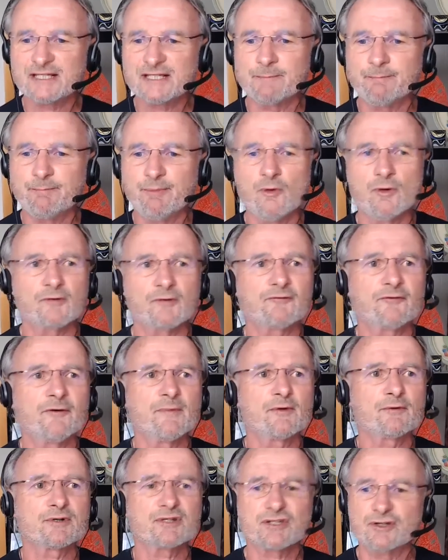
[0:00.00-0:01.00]
support from
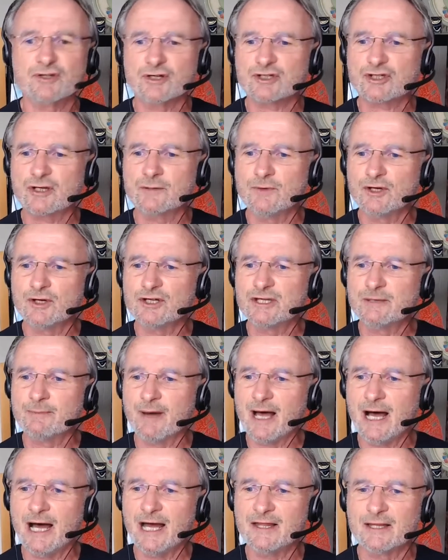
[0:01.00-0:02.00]
the research community
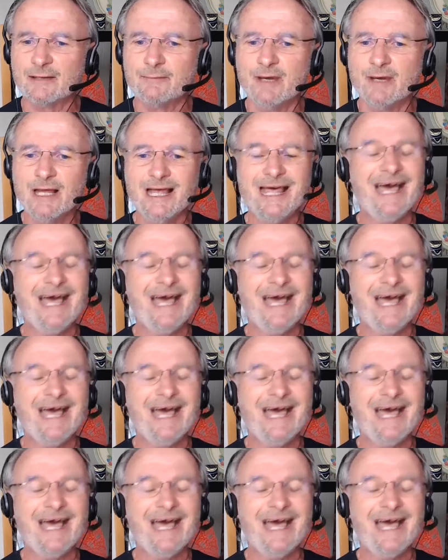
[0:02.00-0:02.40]
behind them,